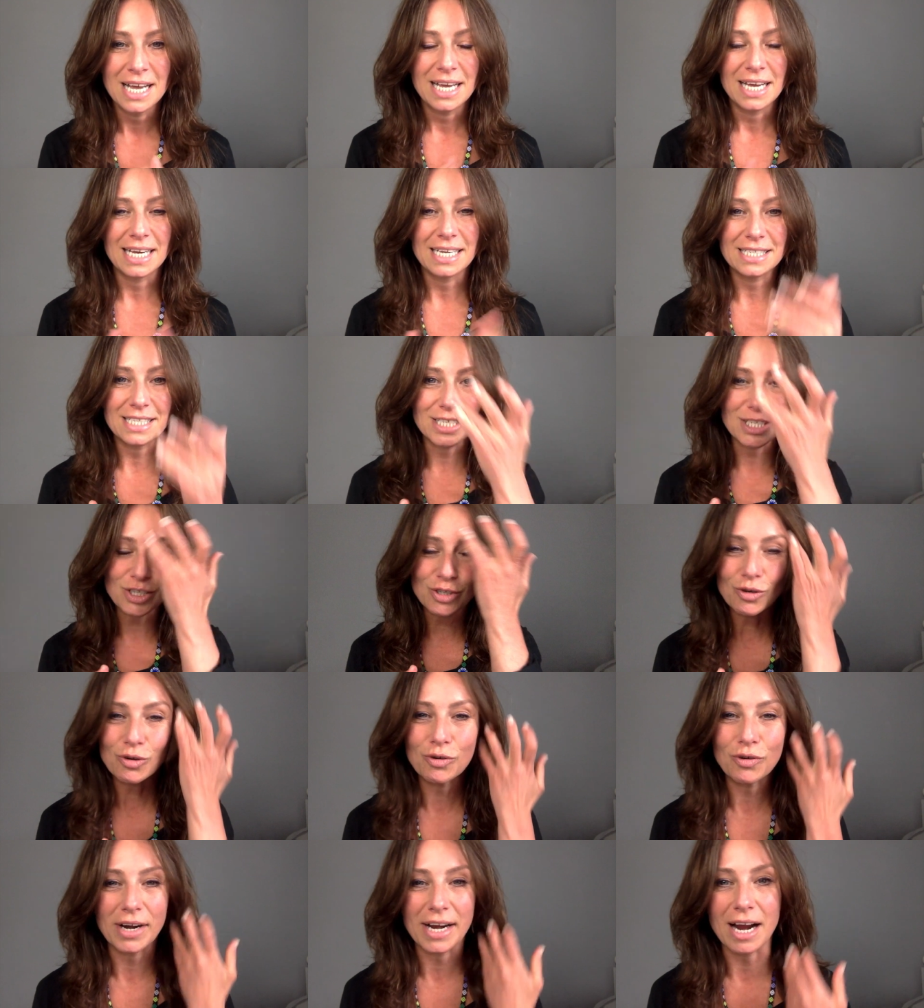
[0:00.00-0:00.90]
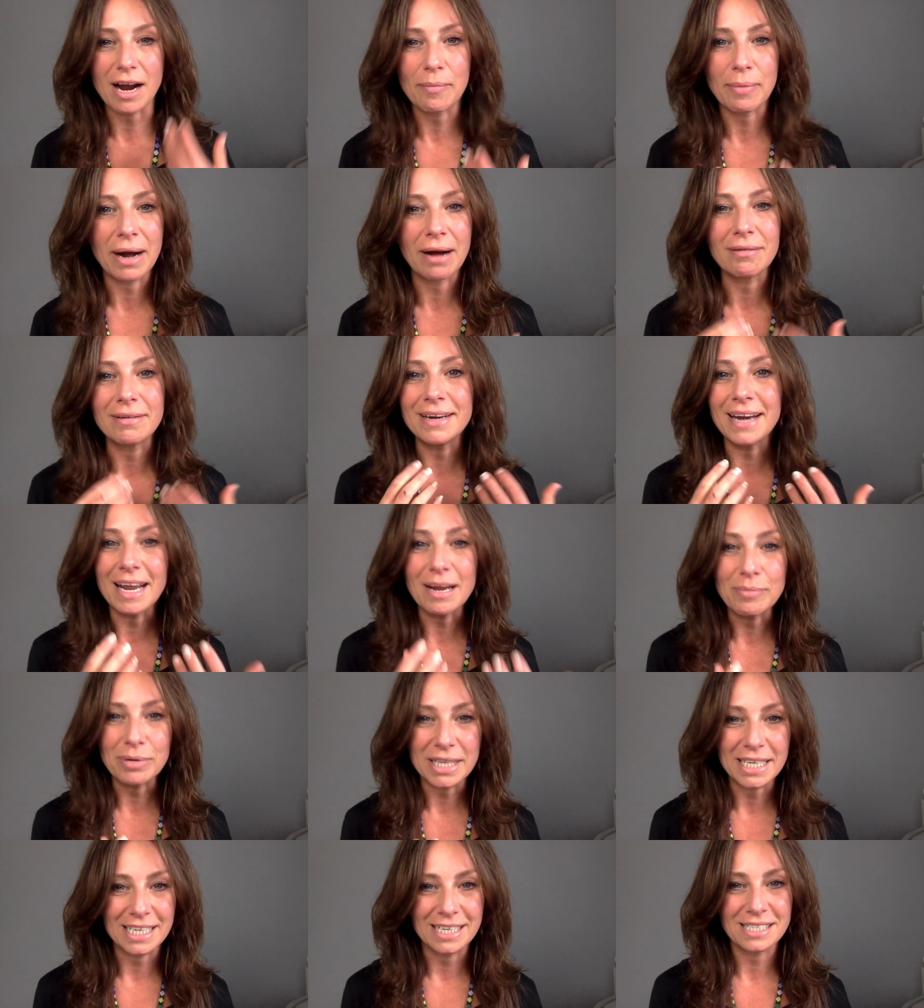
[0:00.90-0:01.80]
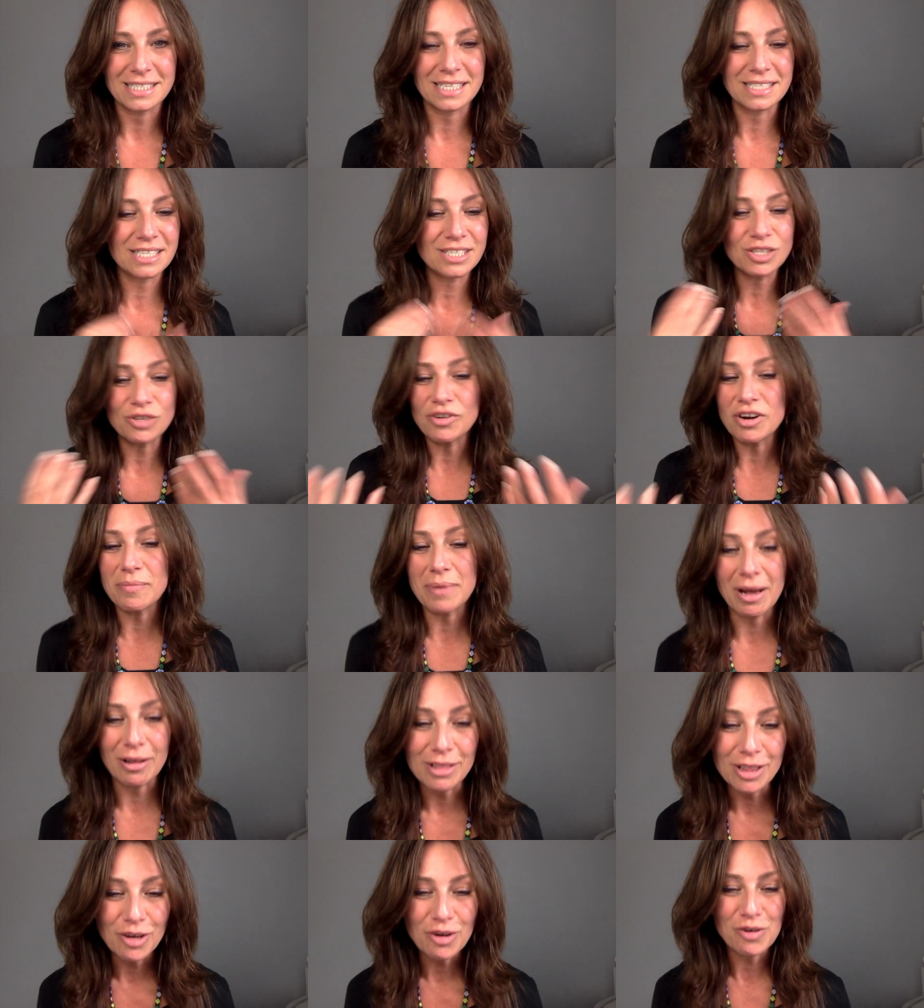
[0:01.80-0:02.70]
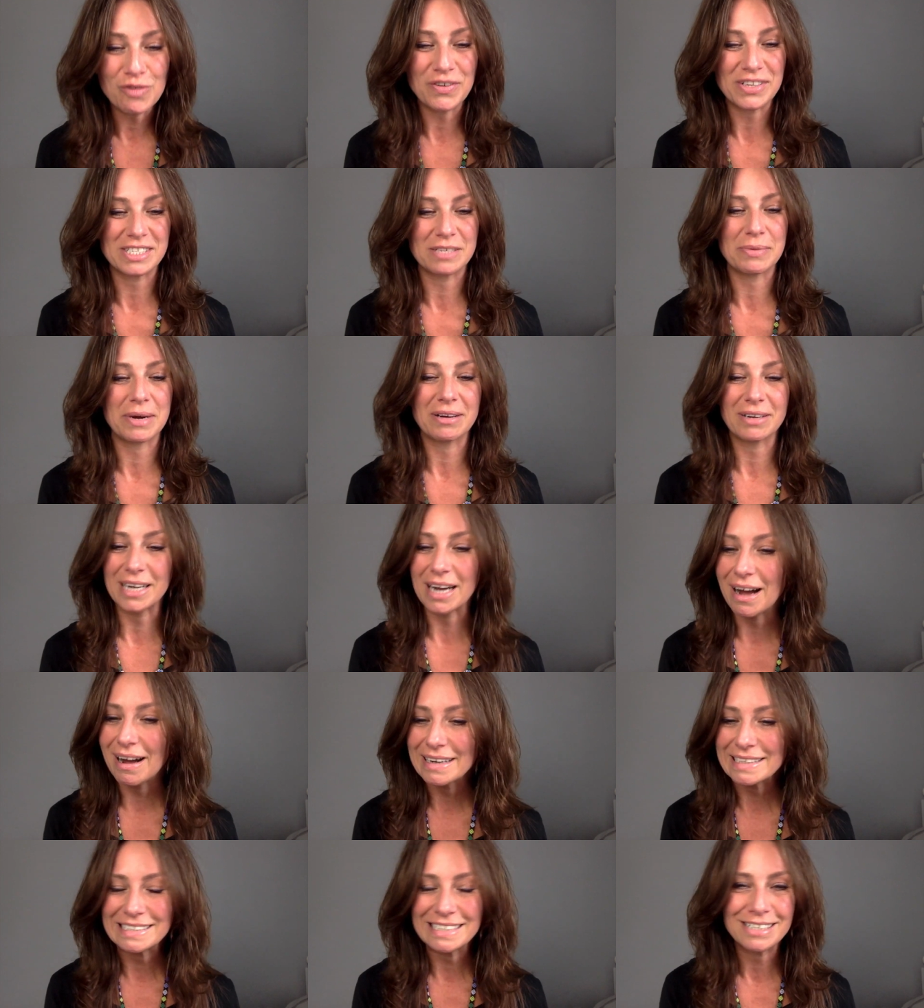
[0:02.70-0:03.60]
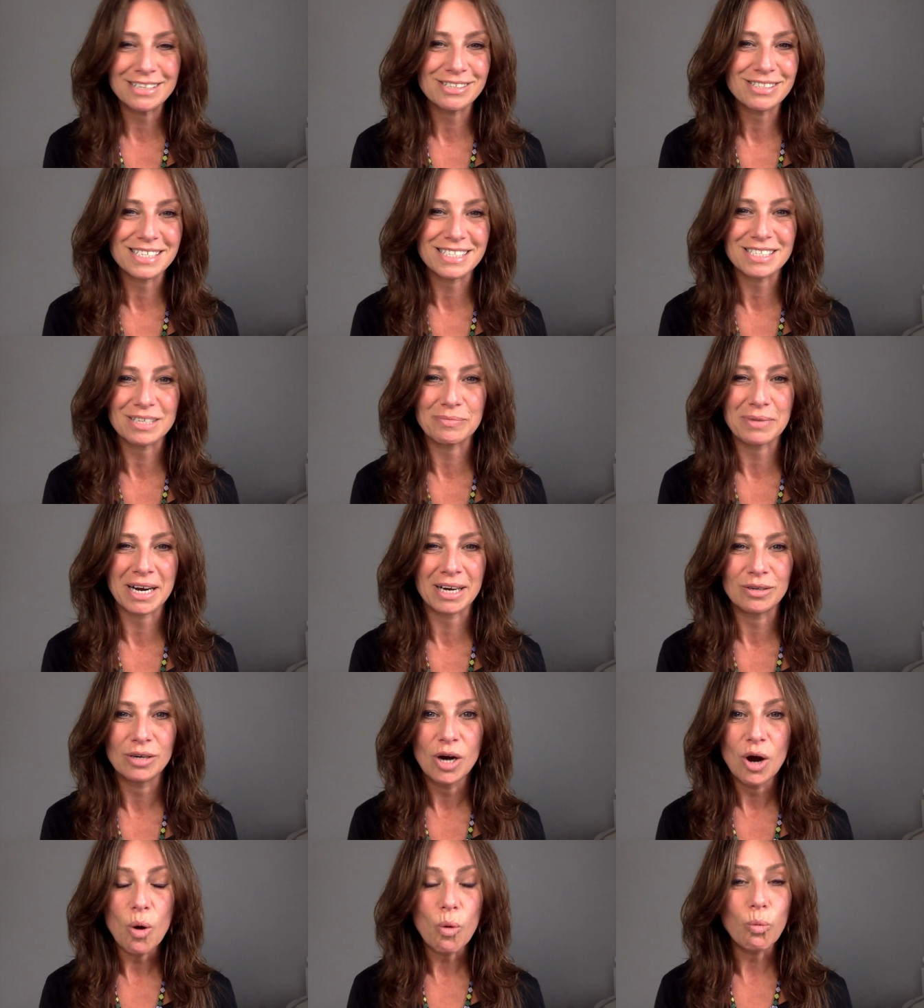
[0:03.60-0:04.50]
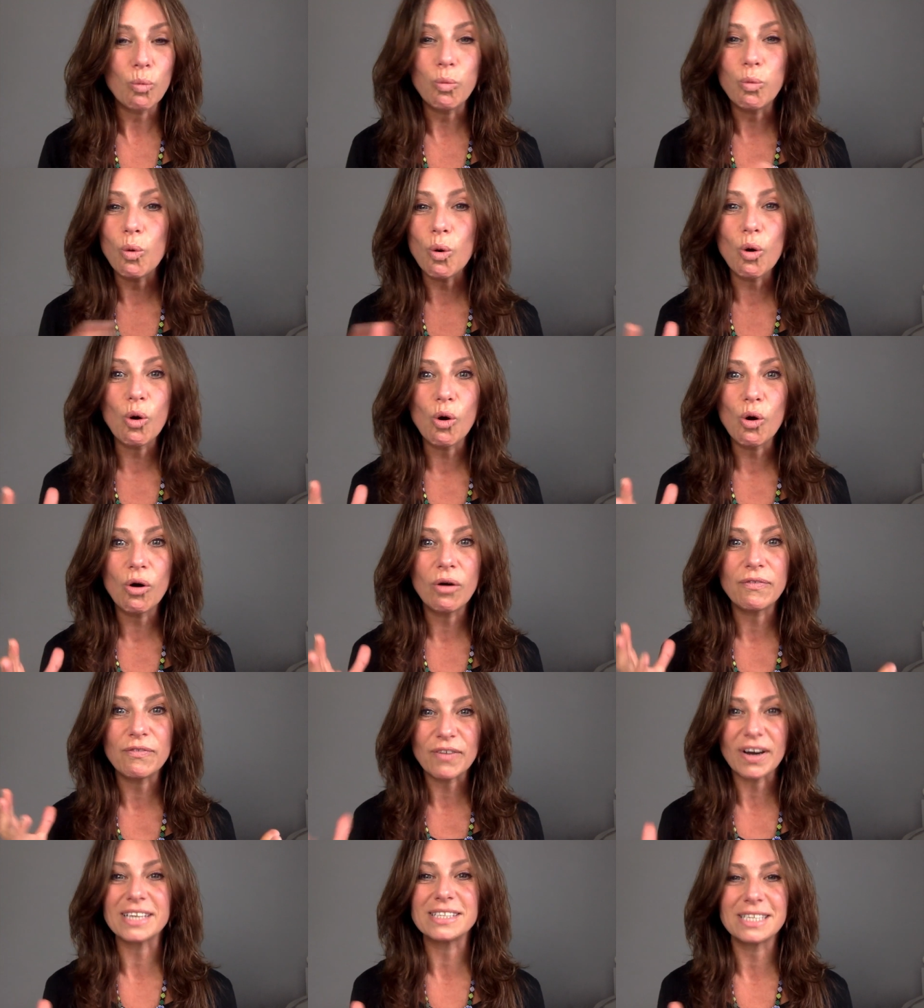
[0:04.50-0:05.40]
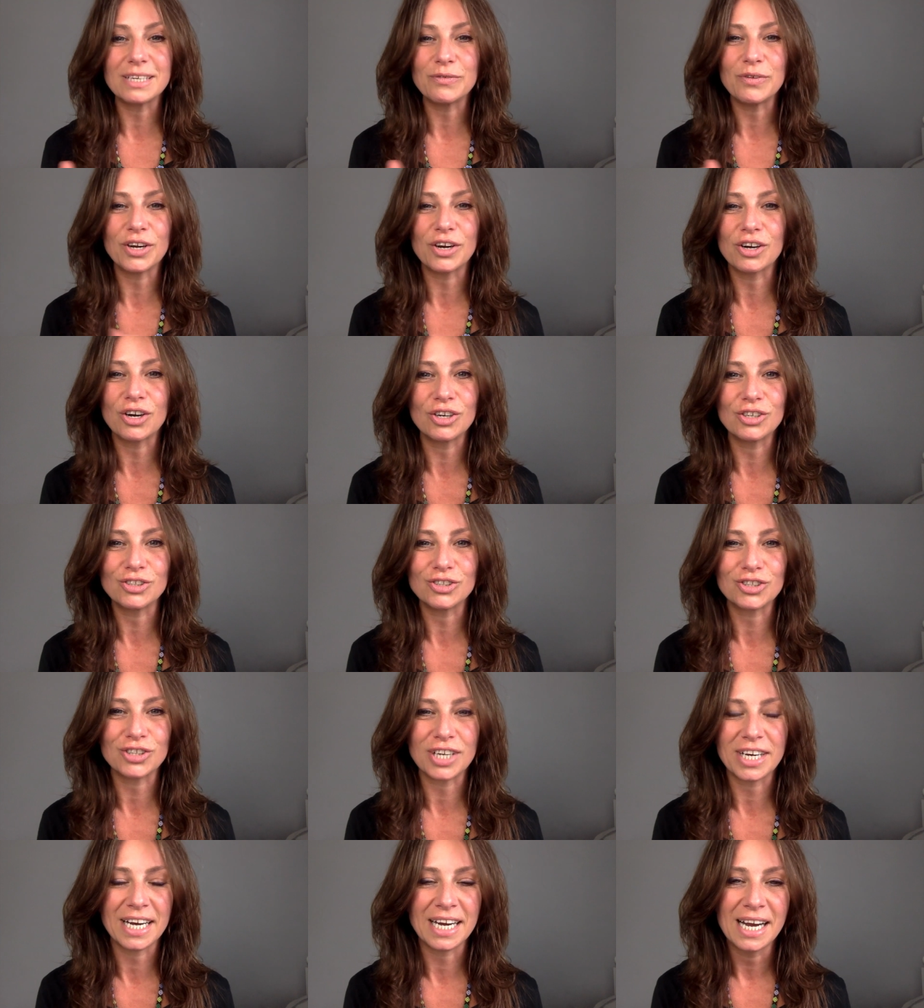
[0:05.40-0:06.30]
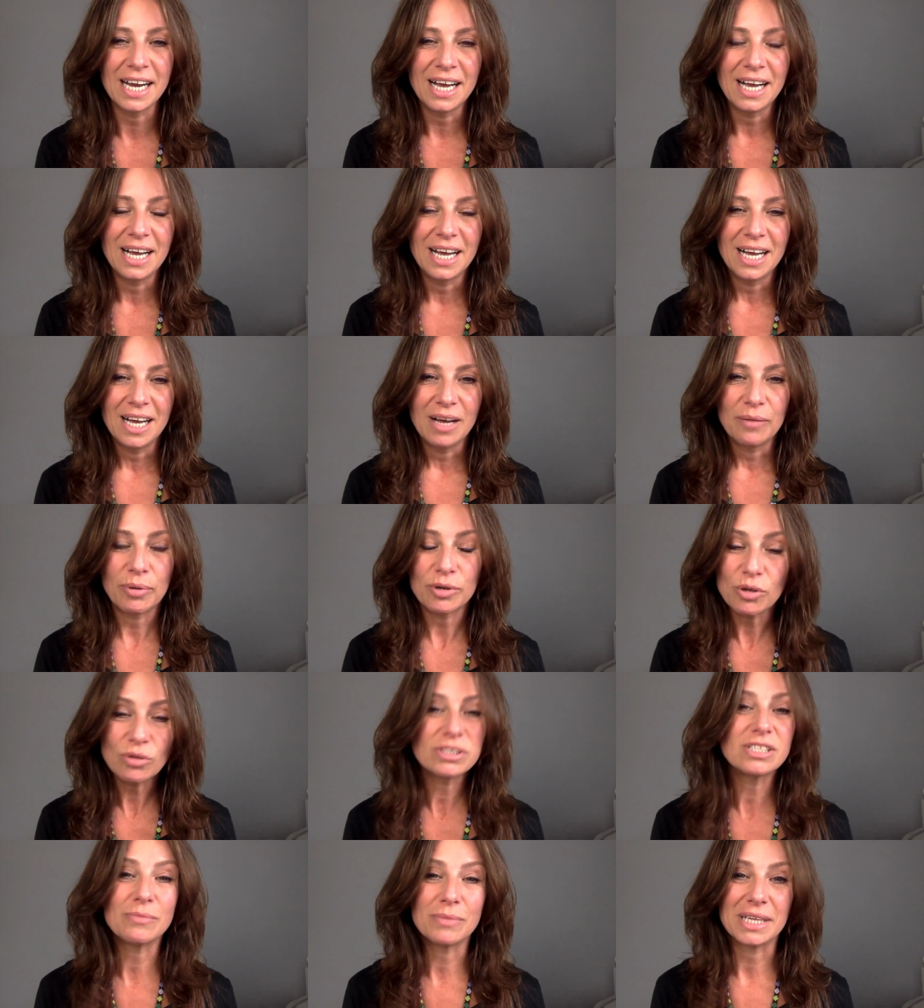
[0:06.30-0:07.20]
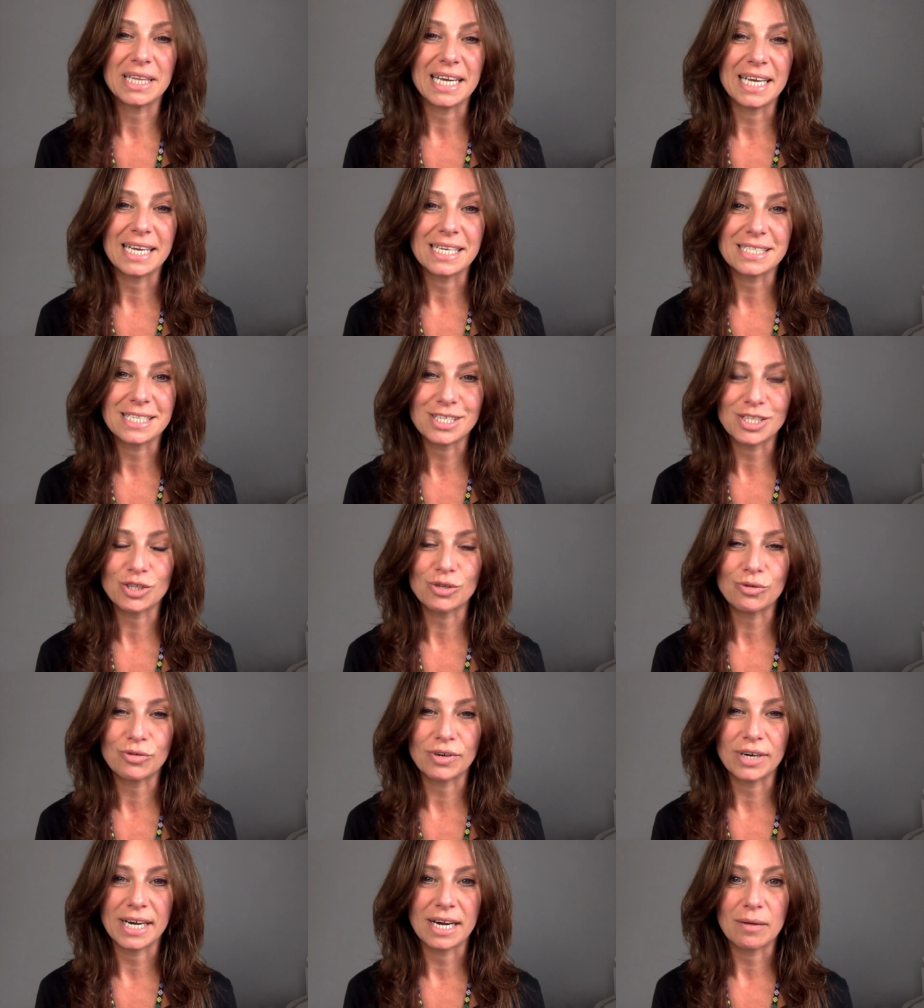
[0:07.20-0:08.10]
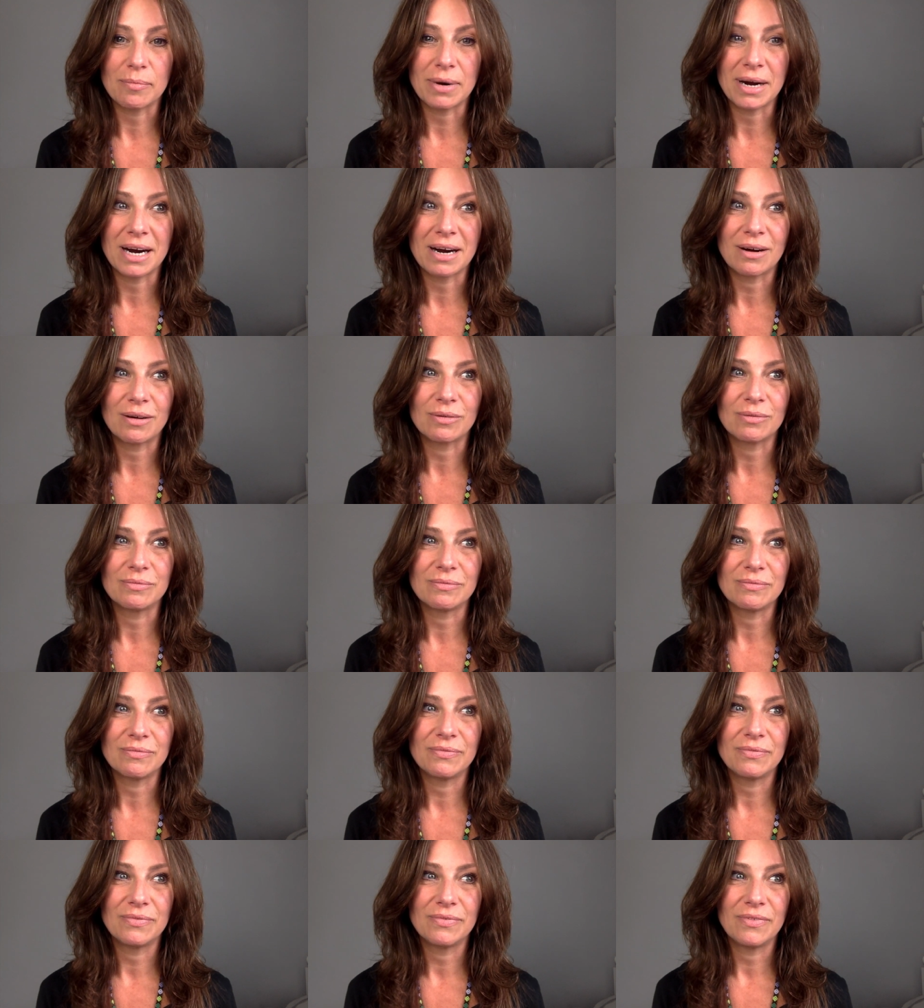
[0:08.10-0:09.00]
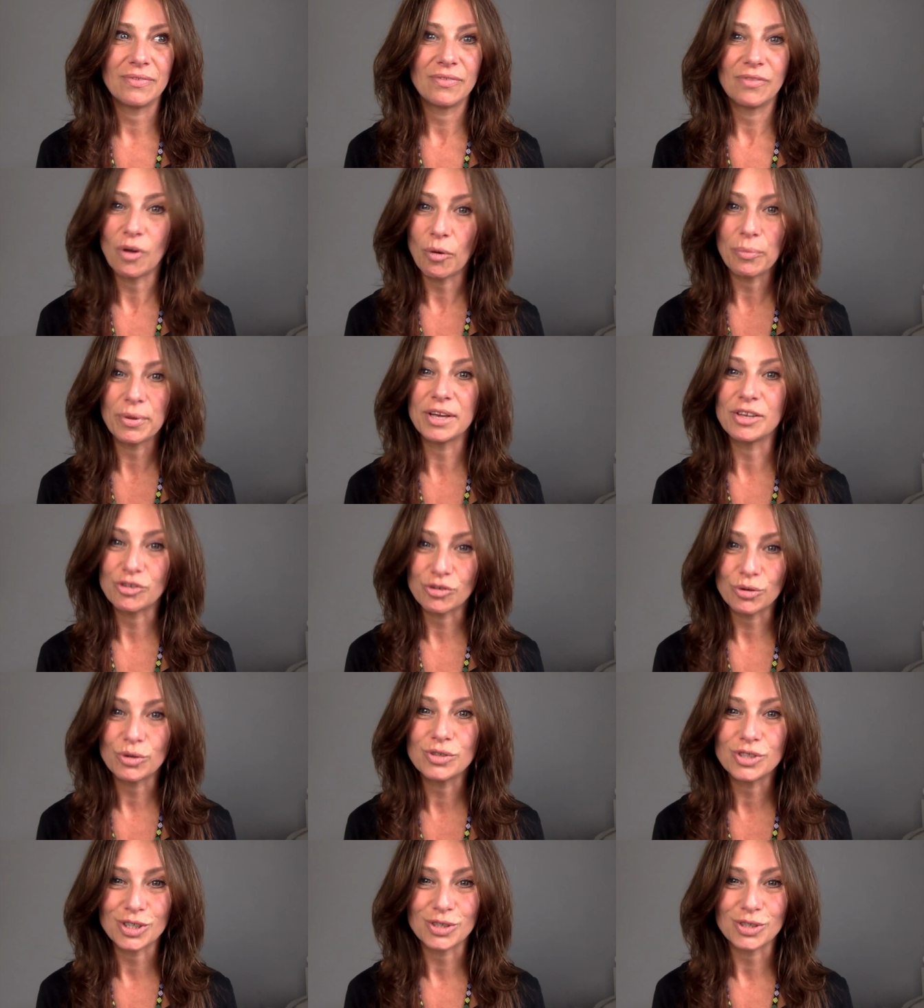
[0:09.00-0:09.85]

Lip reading: It's a story about neighbourliness. It's a story about love. It's about kindness. It's about war, fighting for your country. But ultimately, it's a story about not being true to